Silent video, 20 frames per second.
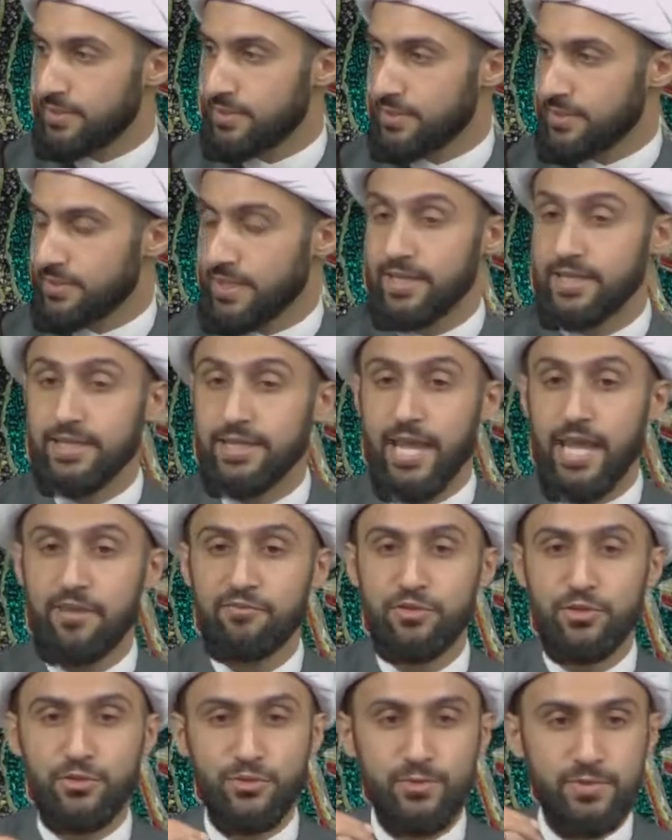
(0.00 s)
That he gave
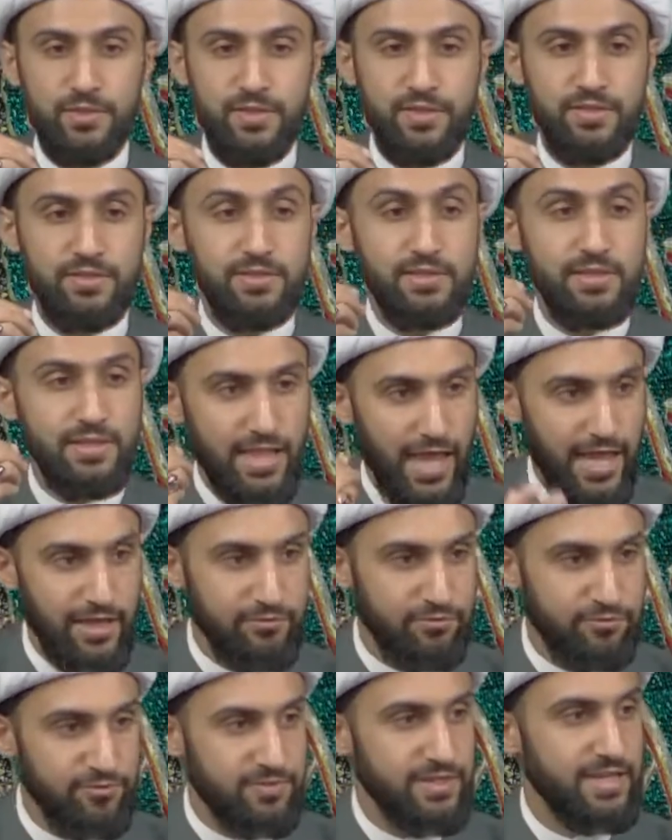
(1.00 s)
you
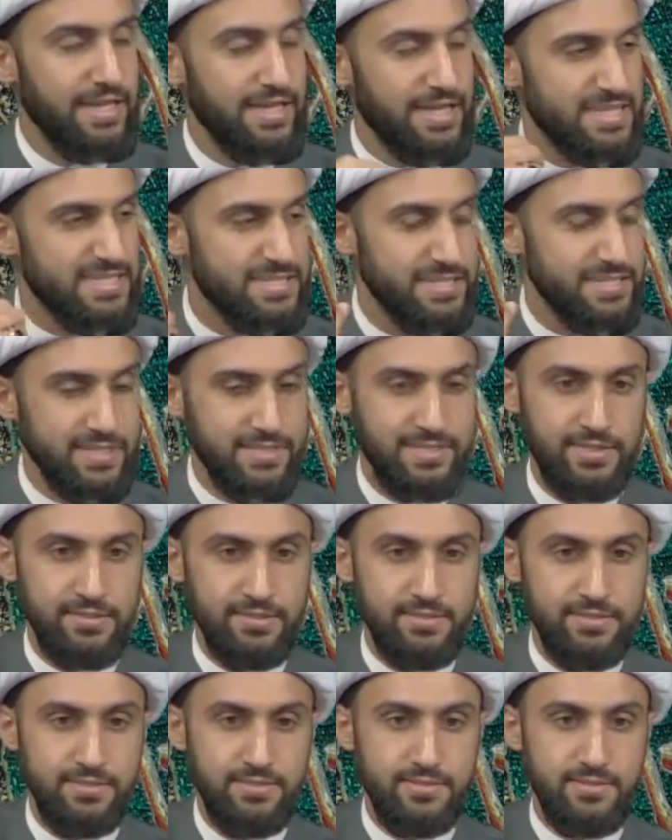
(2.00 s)
life,
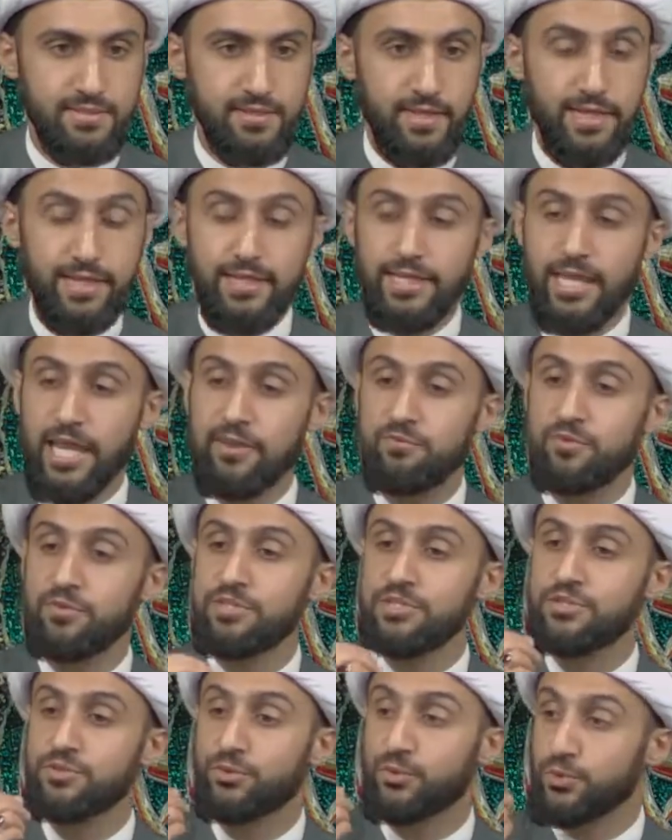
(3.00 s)
existence. He gave you
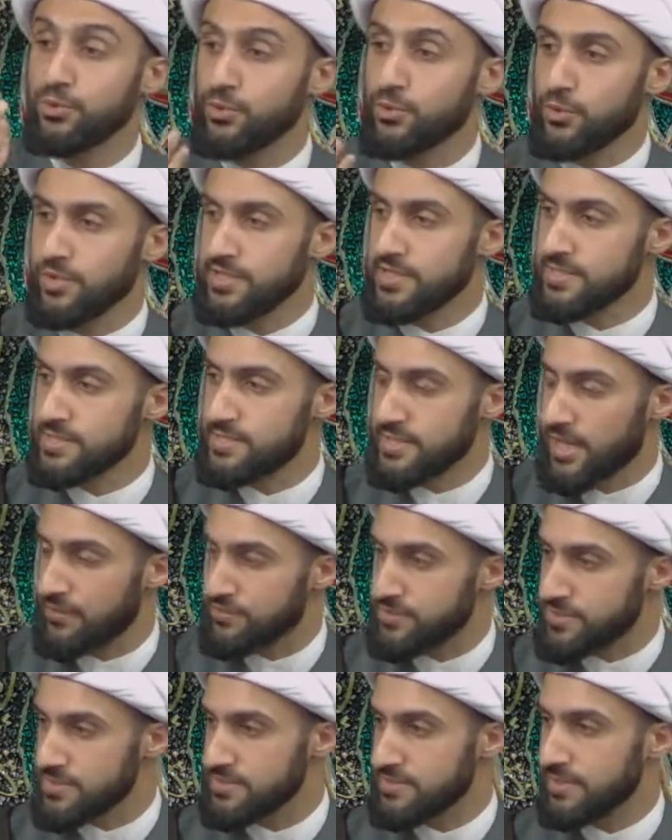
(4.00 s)
this ruh, this
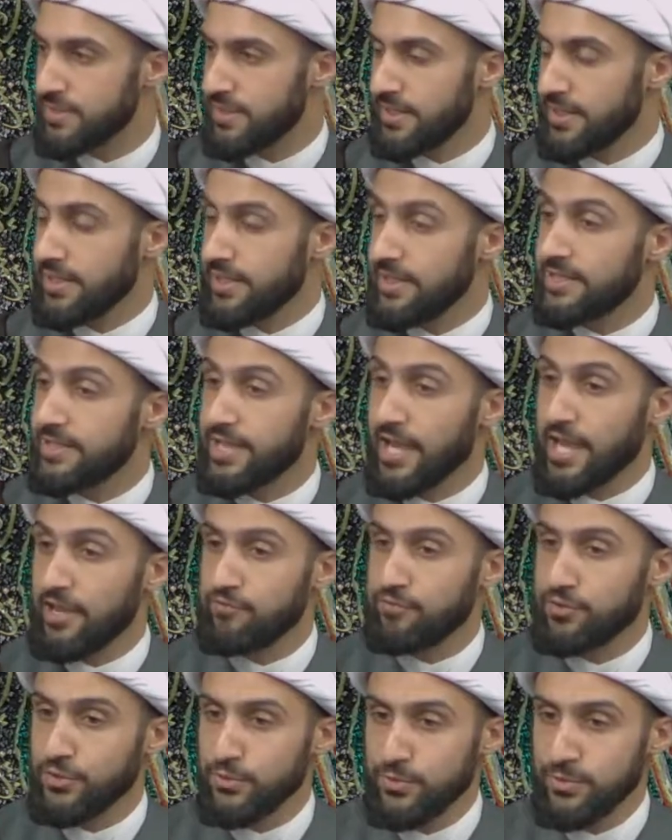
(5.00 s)
nafs. He
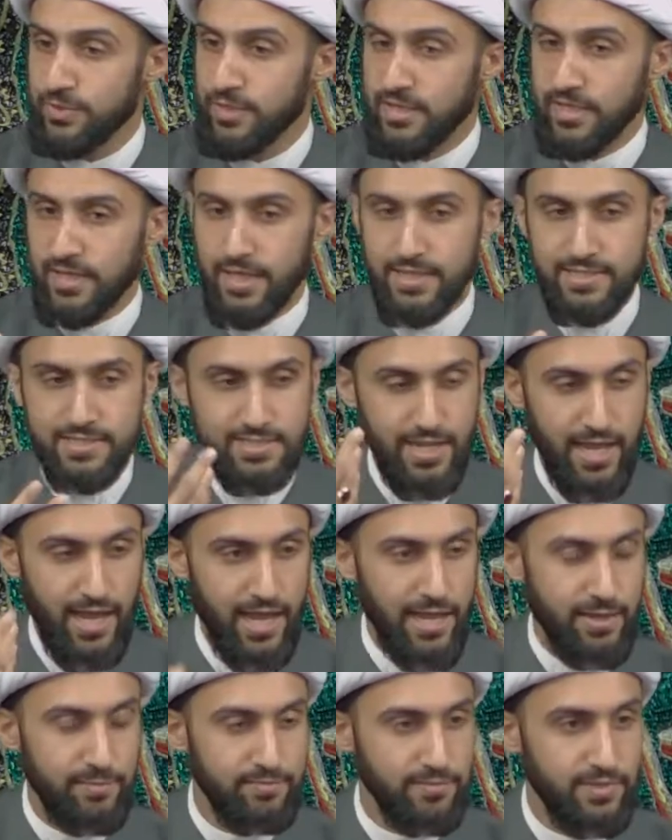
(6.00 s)
gave you
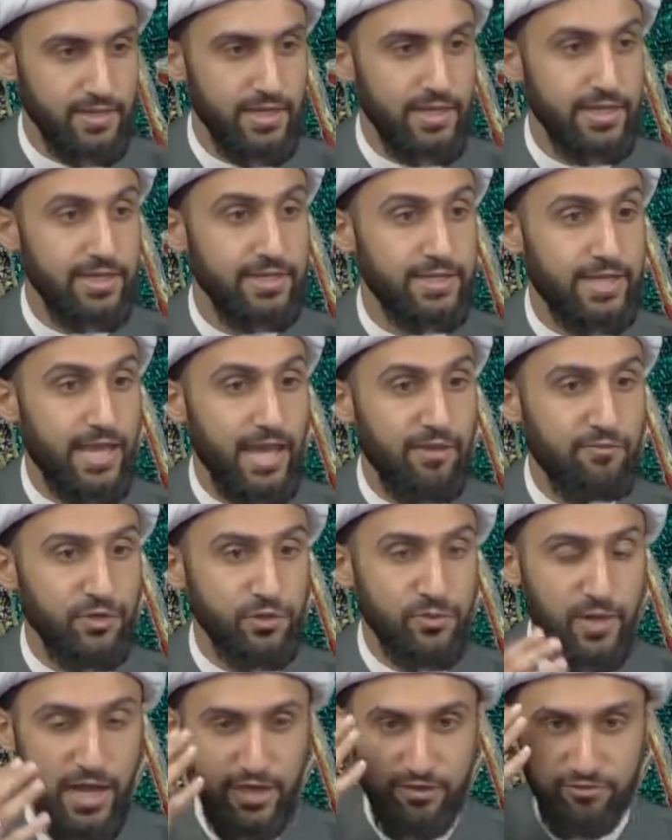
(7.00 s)
Islam. He gave
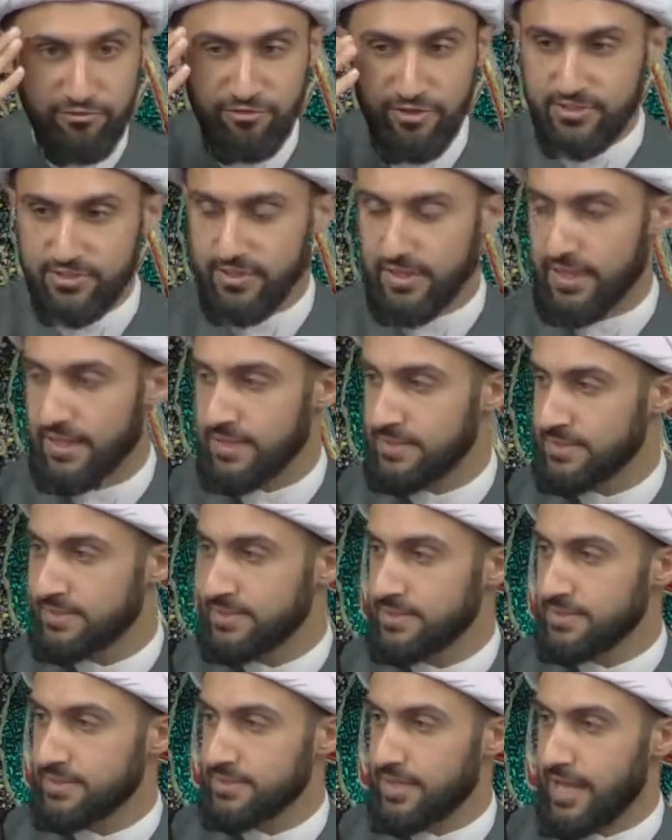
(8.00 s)
you a fitrah.
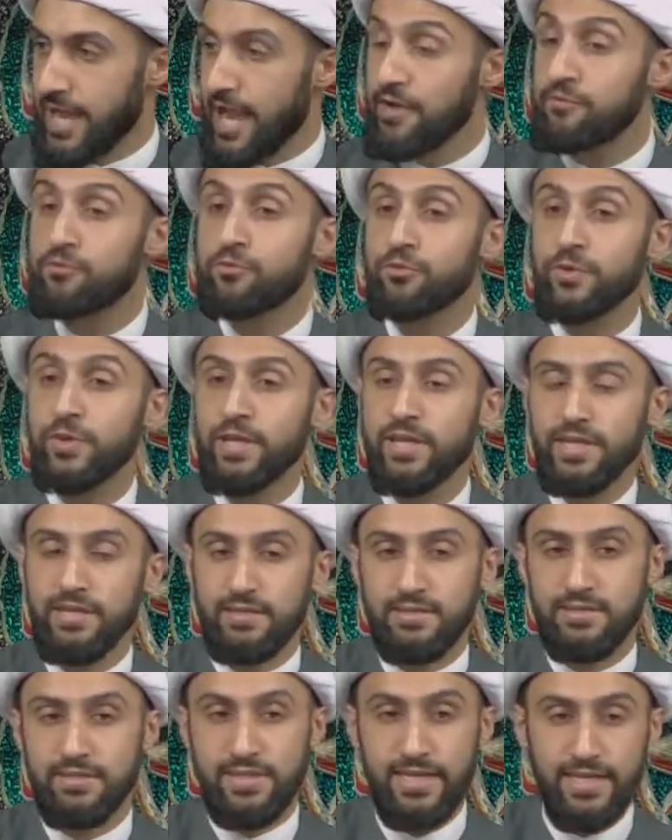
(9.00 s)

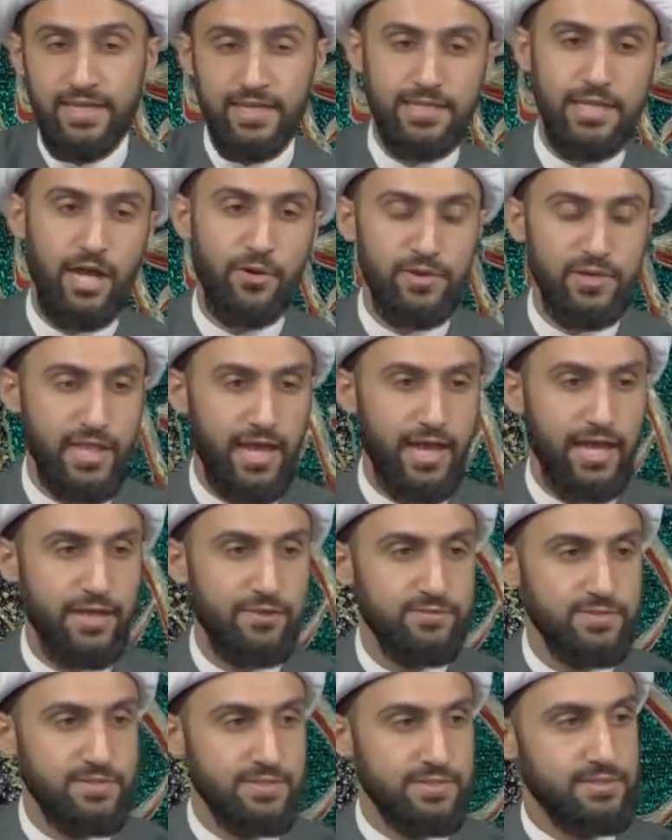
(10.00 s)
Everything in our
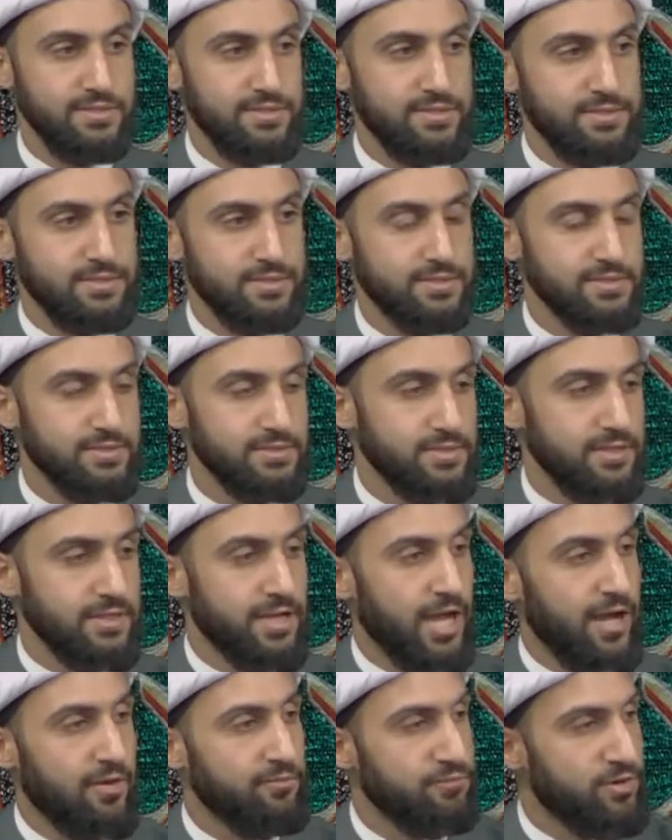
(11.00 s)
lives
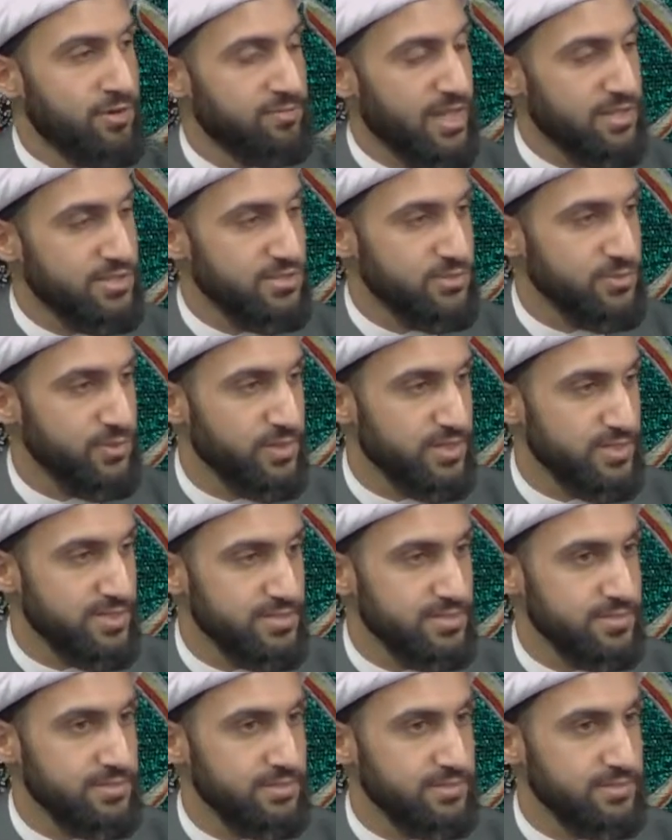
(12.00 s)
come from that source.